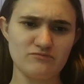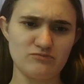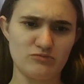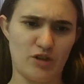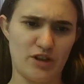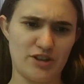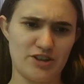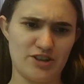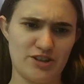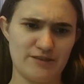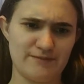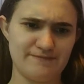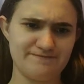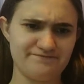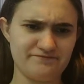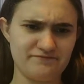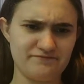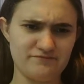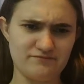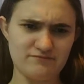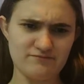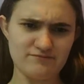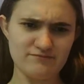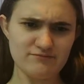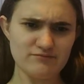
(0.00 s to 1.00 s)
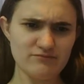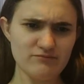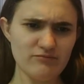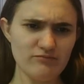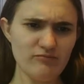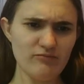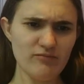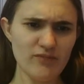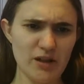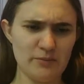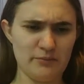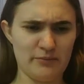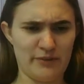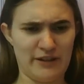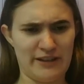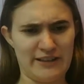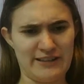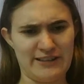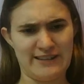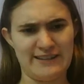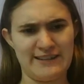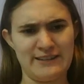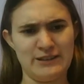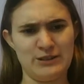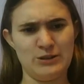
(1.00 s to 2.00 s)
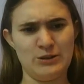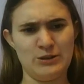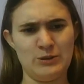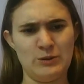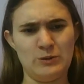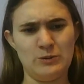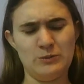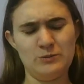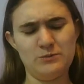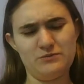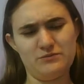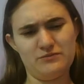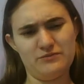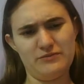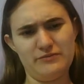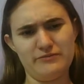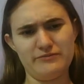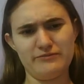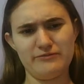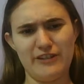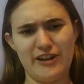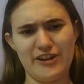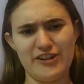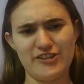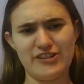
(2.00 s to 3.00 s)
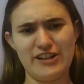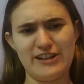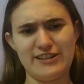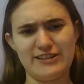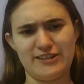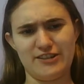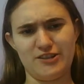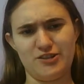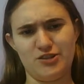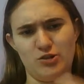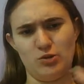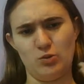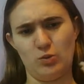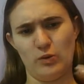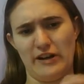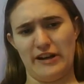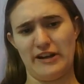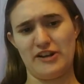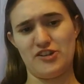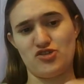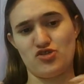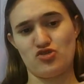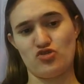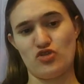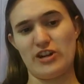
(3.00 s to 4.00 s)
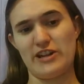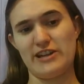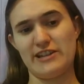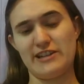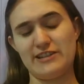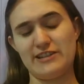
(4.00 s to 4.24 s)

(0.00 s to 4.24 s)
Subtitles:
Which brings us into rather nicely into what a drake